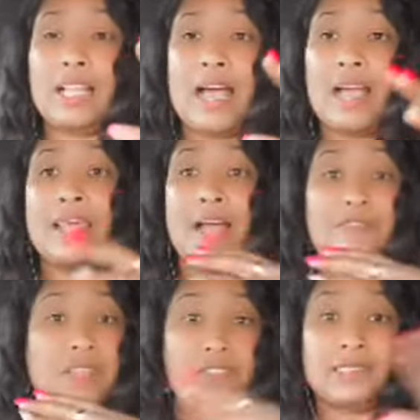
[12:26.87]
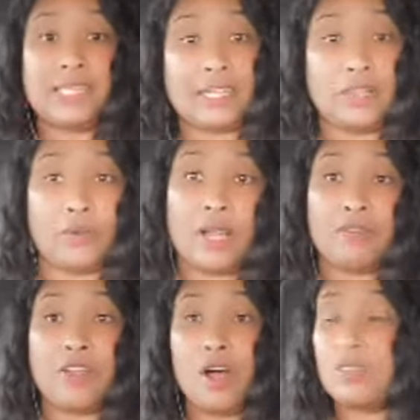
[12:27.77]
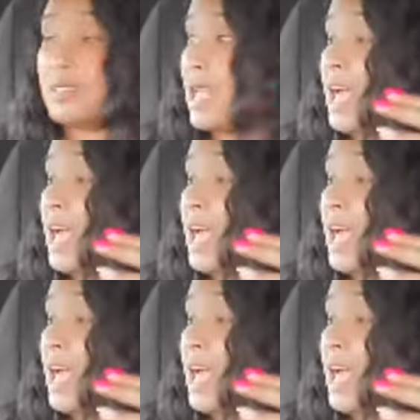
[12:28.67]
I've never stayed at her recovery house,